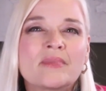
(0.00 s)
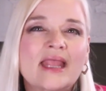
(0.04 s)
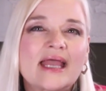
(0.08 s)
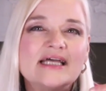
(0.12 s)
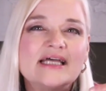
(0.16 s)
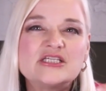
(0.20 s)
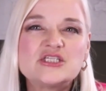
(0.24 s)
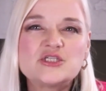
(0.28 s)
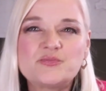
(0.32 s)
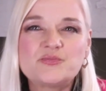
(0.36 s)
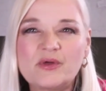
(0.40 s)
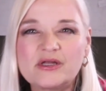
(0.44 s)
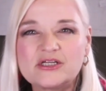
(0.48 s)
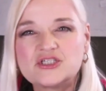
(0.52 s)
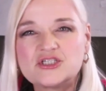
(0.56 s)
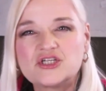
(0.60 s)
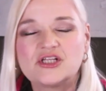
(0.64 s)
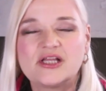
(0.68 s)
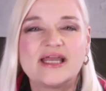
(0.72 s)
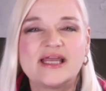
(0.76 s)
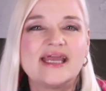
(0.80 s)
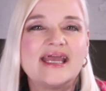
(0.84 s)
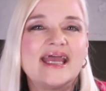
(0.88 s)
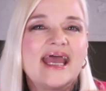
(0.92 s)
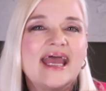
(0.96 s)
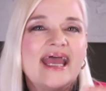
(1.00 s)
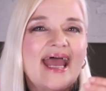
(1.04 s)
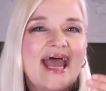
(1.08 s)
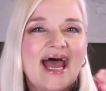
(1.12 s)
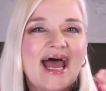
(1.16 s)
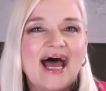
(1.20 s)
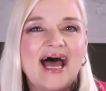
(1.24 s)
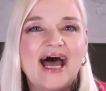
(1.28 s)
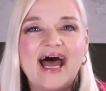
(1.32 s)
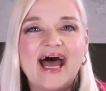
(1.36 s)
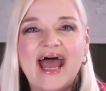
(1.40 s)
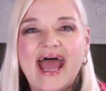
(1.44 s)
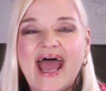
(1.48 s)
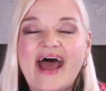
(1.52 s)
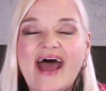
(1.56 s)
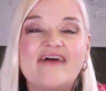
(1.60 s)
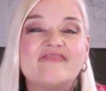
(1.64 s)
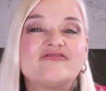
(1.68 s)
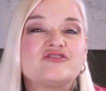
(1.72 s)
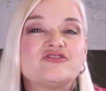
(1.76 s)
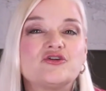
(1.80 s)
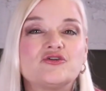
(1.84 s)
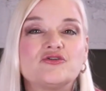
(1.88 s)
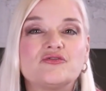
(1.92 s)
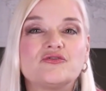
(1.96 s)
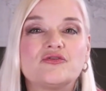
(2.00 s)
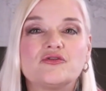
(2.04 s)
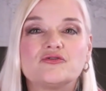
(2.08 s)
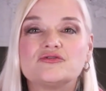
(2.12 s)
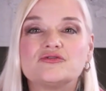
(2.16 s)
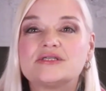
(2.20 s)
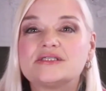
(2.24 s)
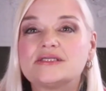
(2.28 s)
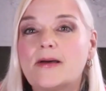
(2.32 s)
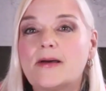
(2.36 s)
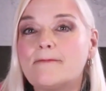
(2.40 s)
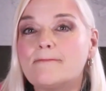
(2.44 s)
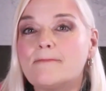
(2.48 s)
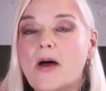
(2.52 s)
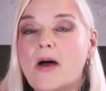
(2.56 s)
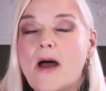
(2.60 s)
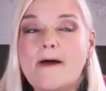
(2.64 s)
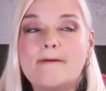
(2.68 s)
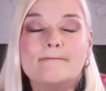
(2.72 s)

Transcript: especially after there's some